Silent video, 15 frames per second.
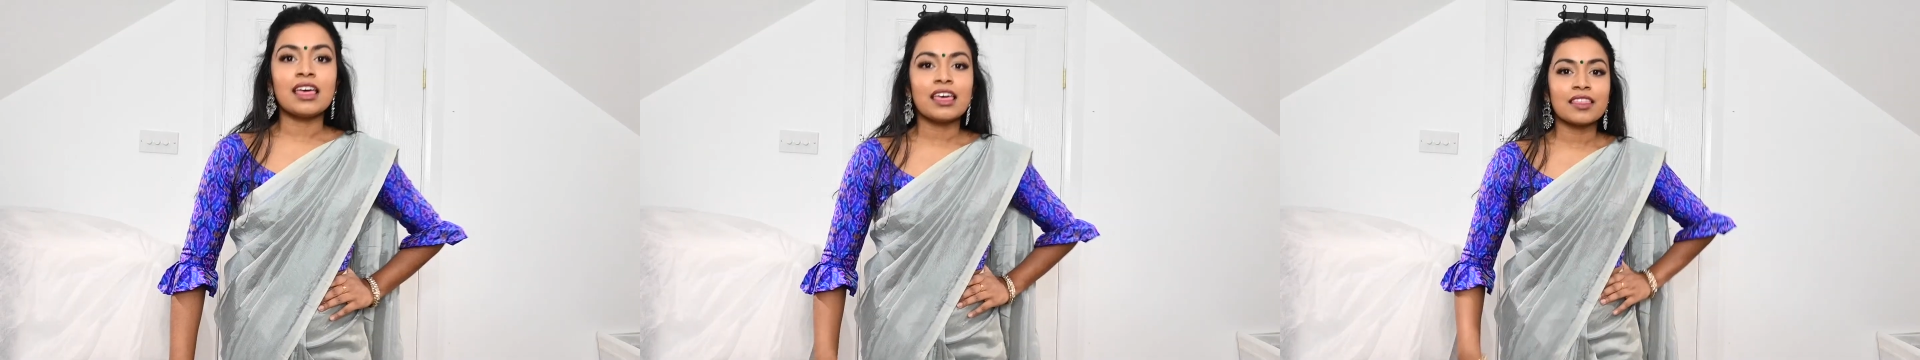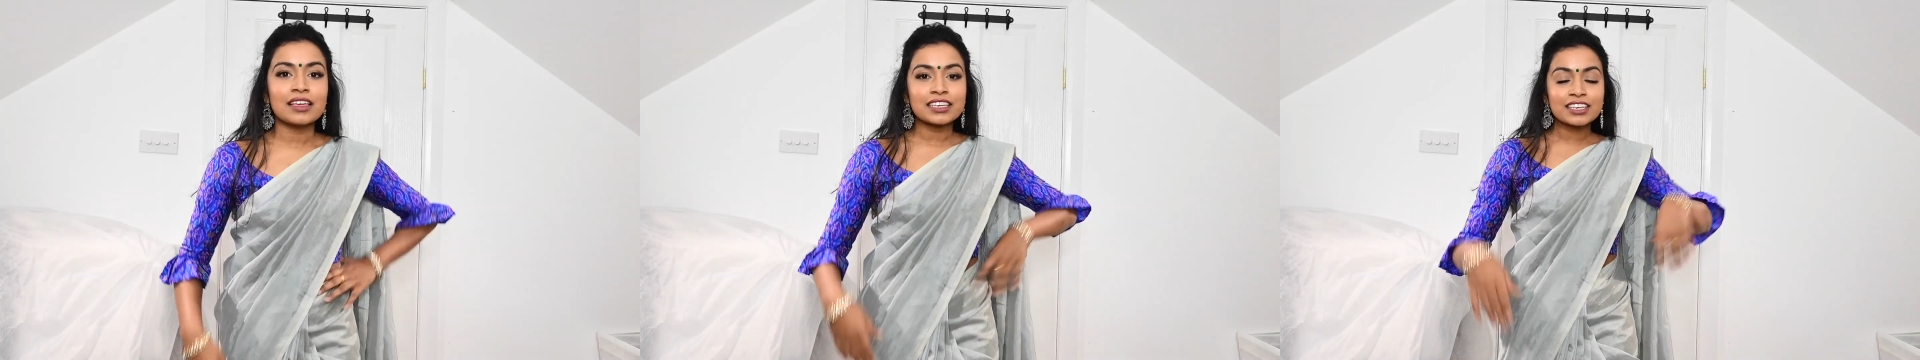
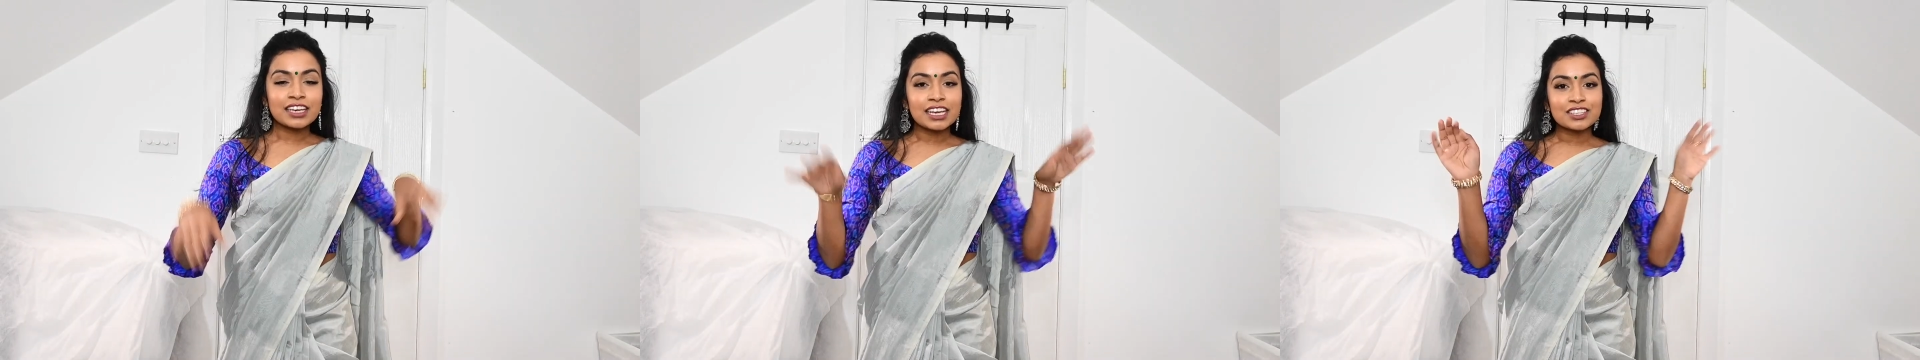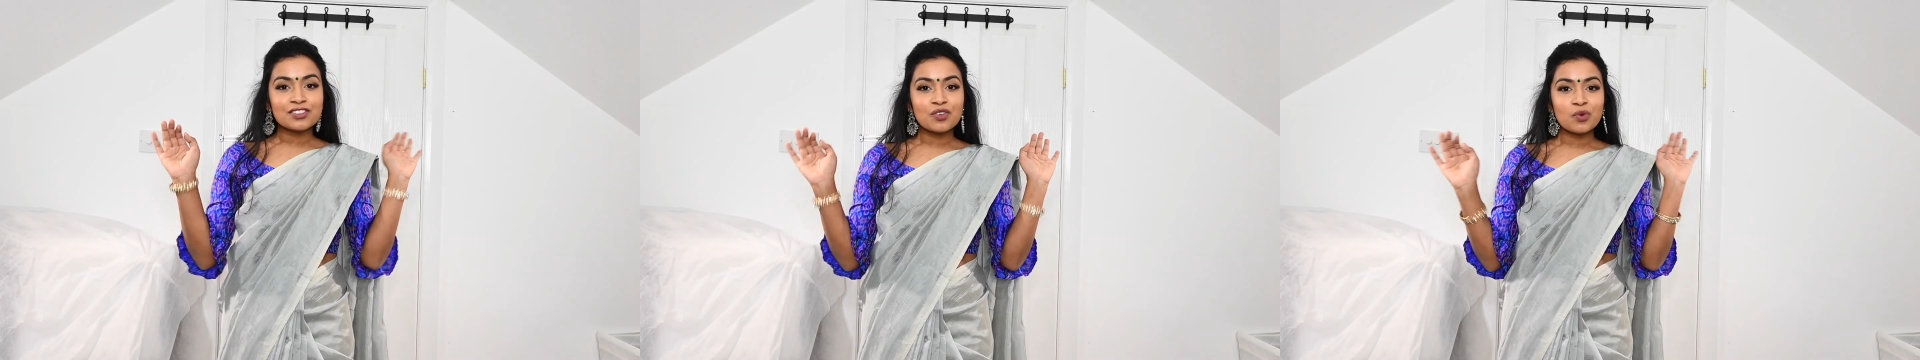Thank you
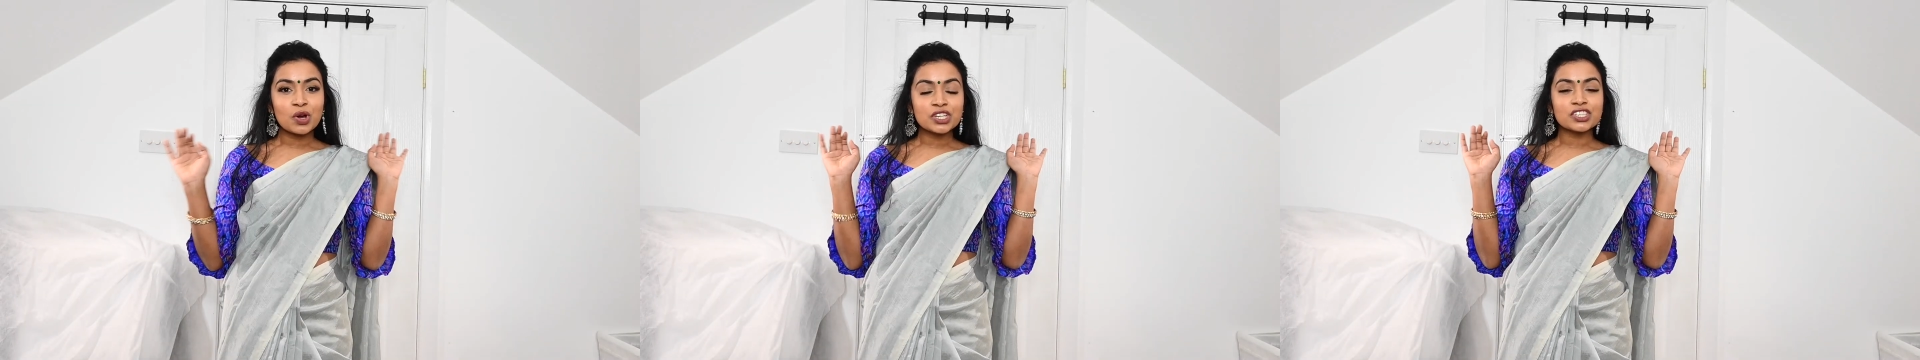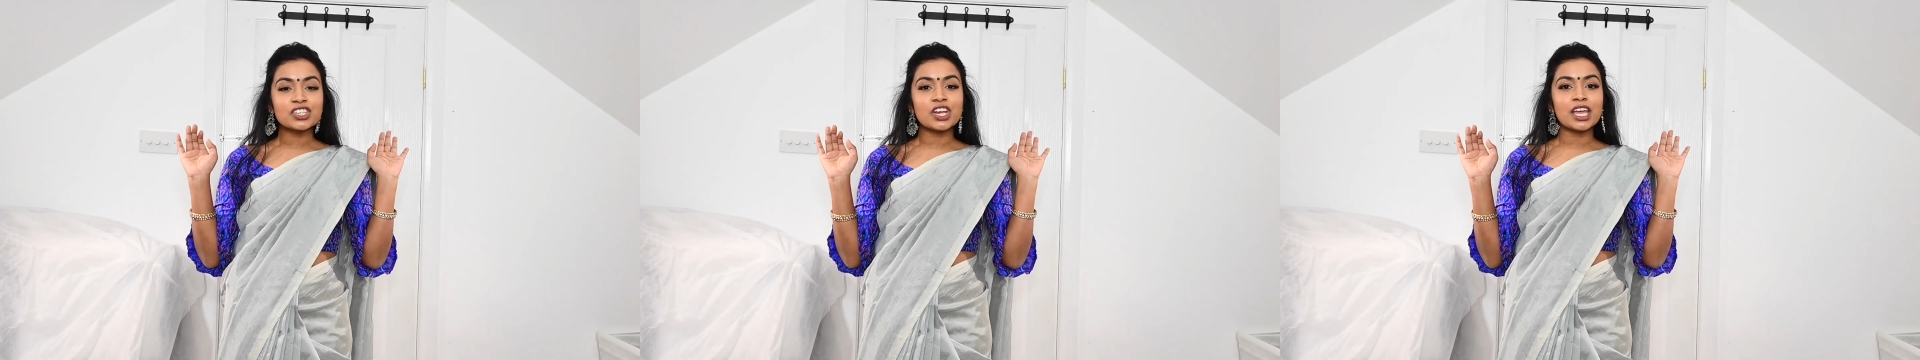guys for
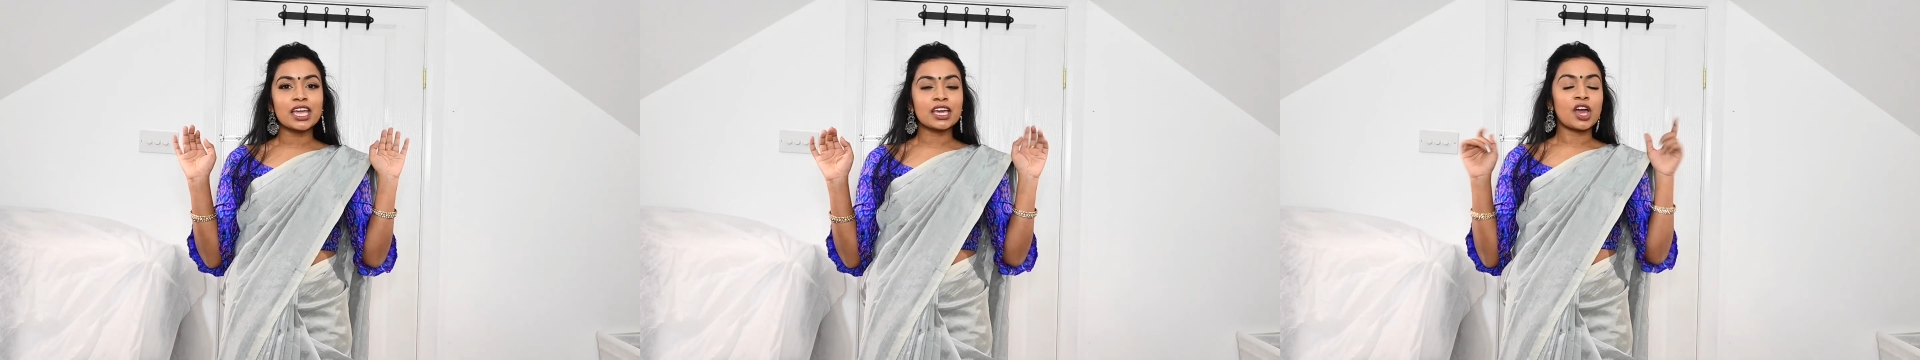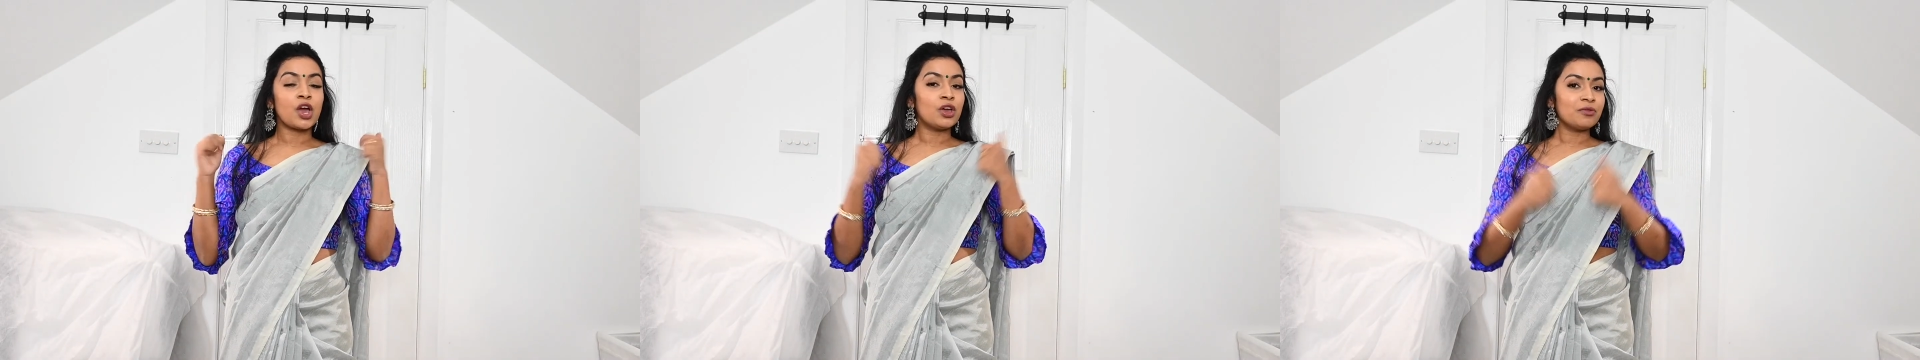
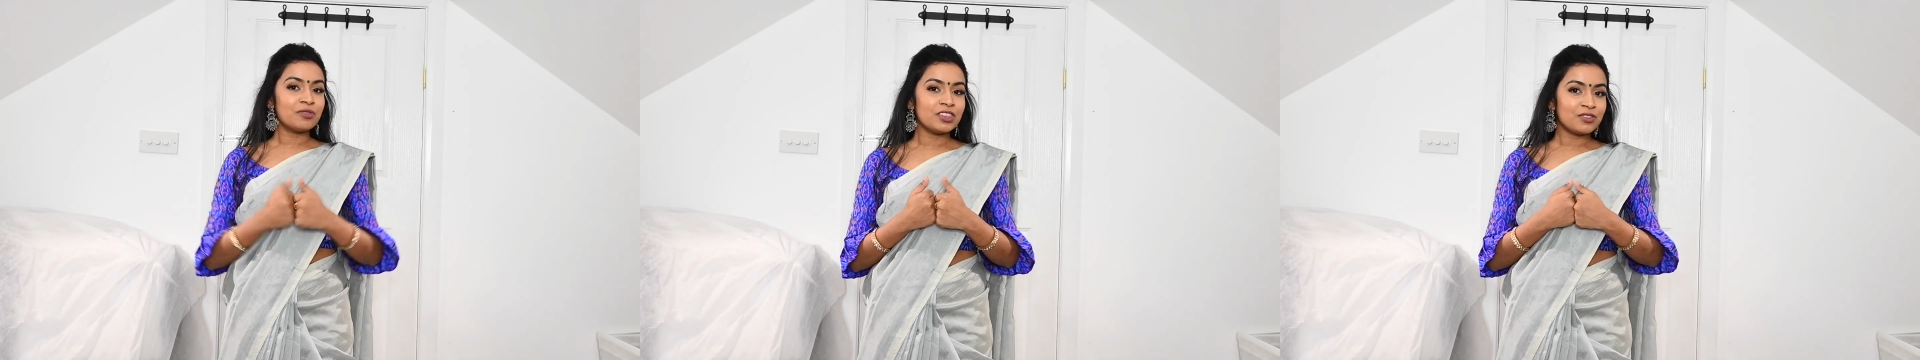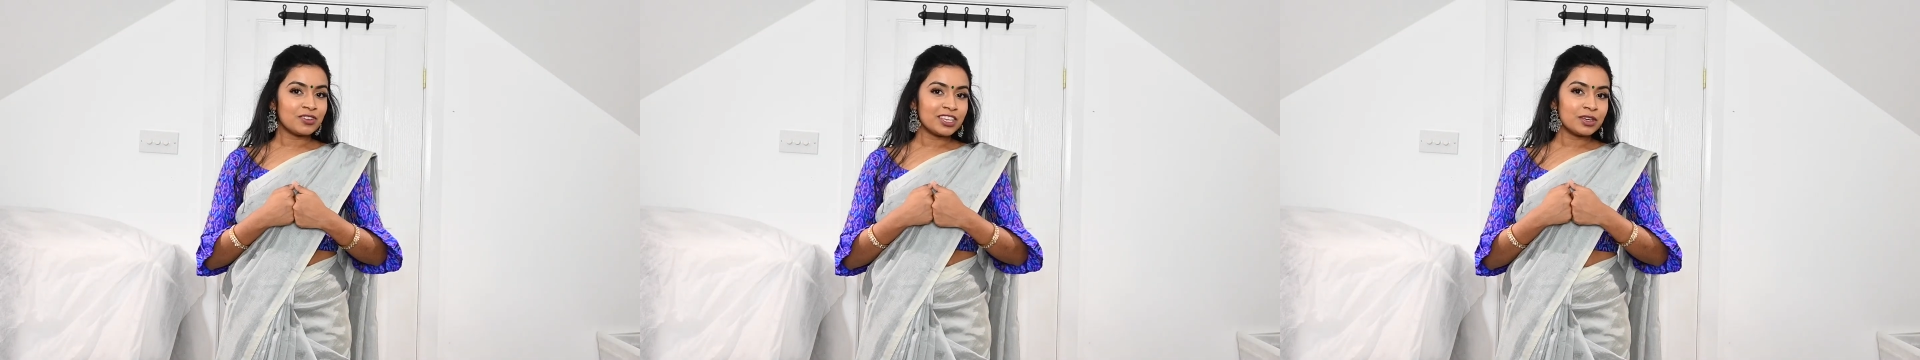watching. Hope
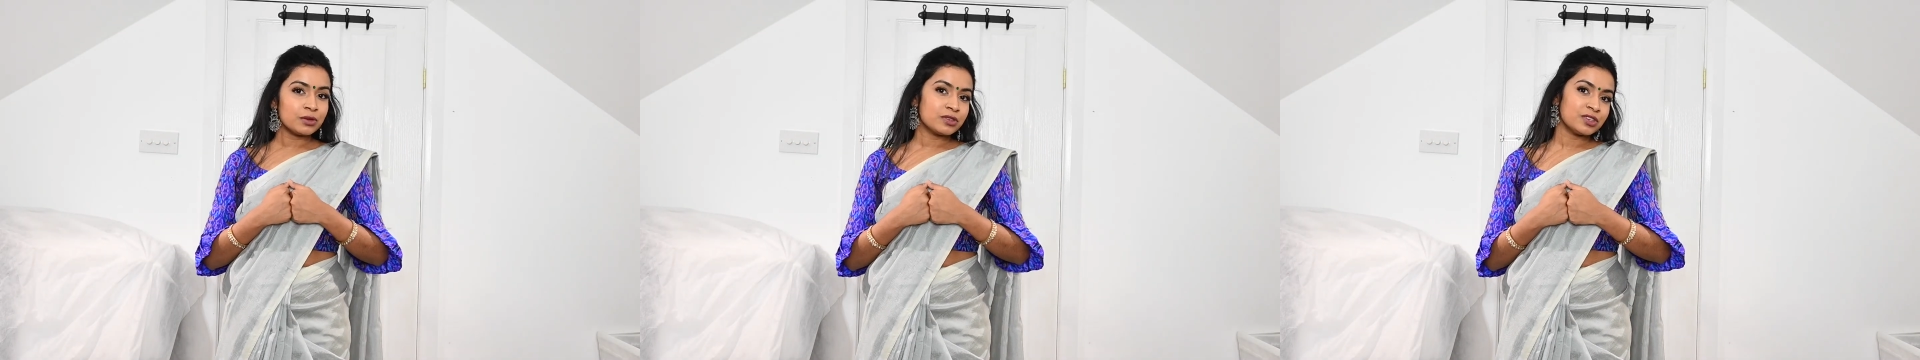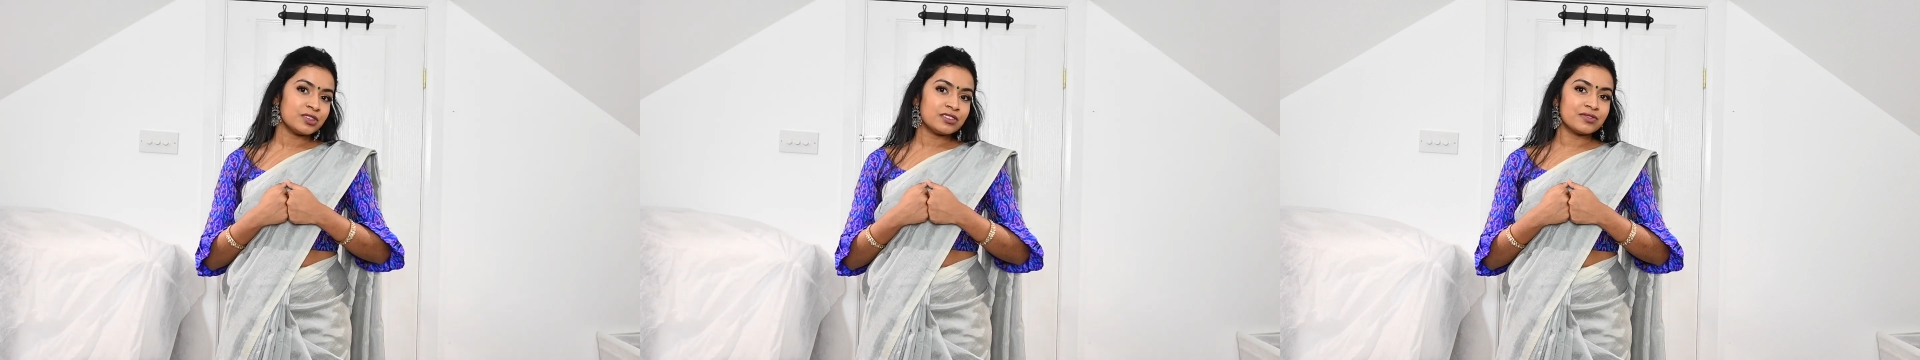this video
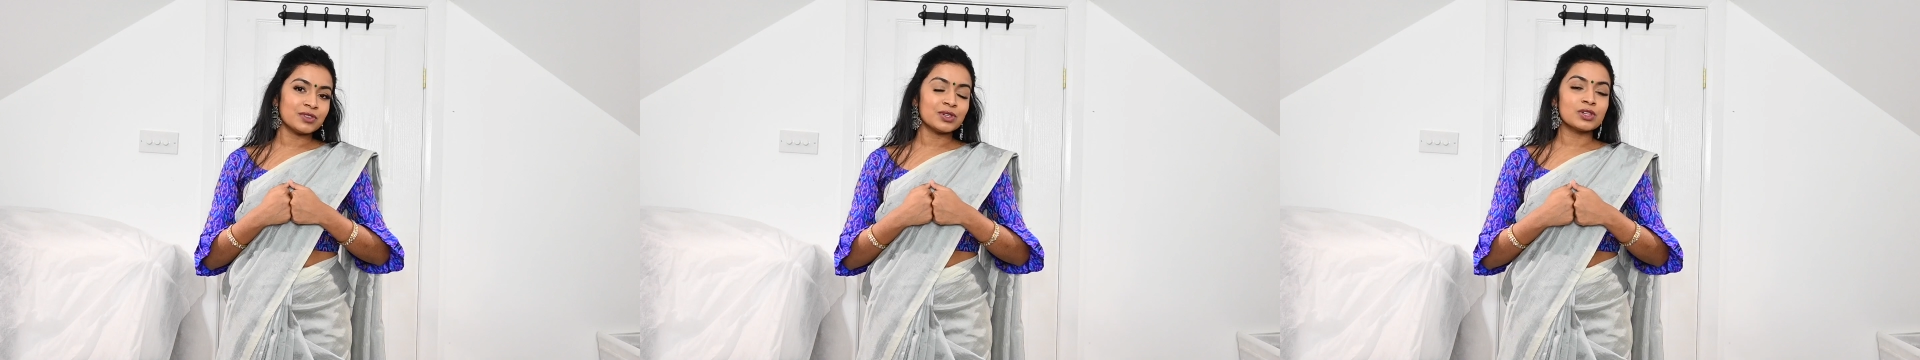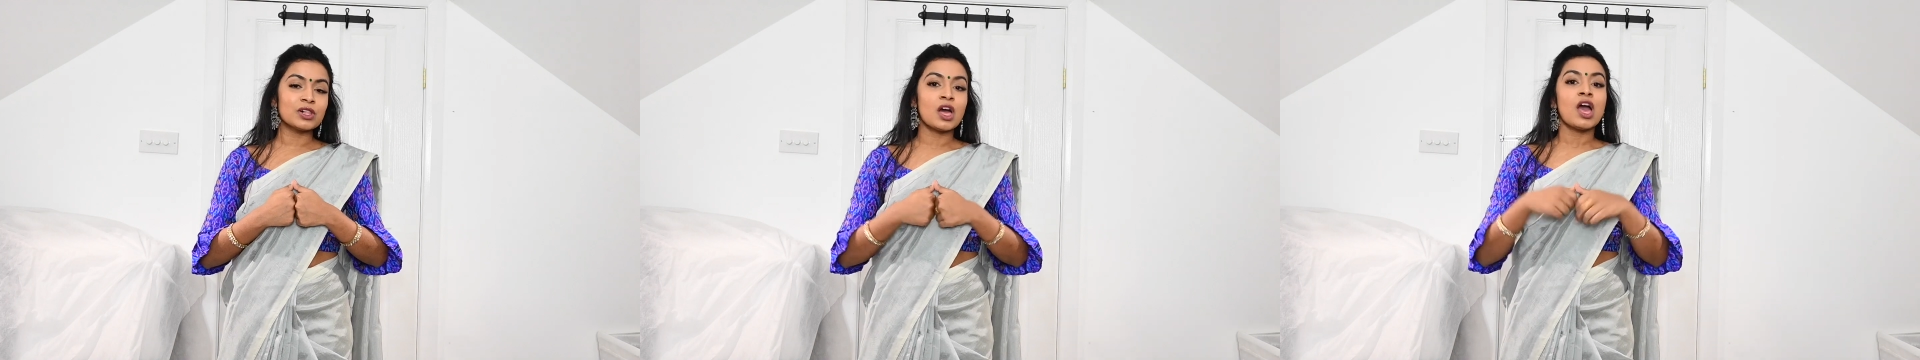was
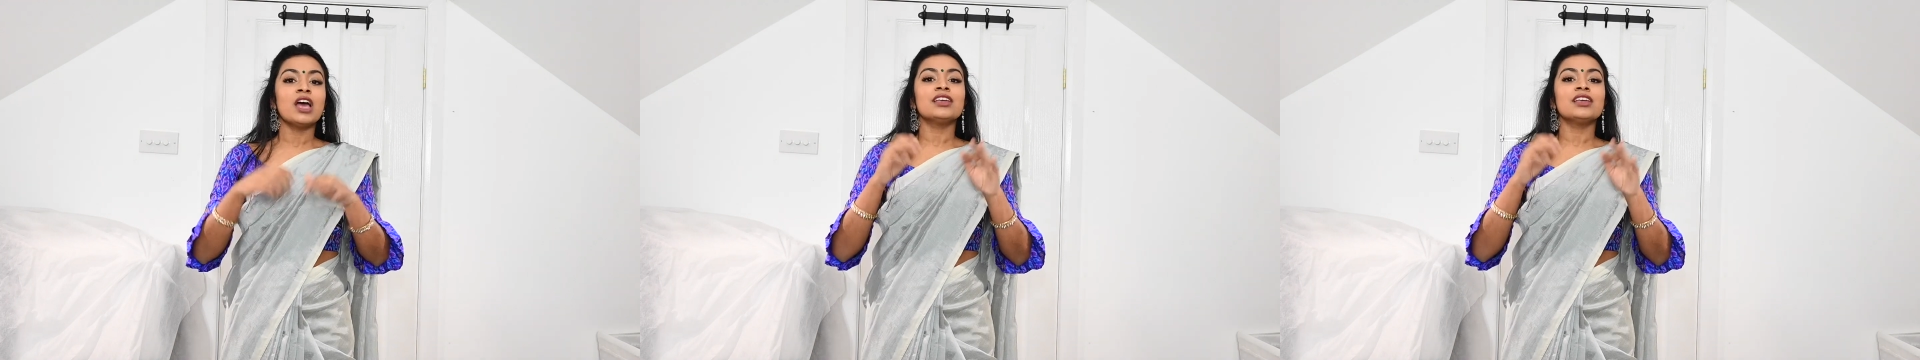useful.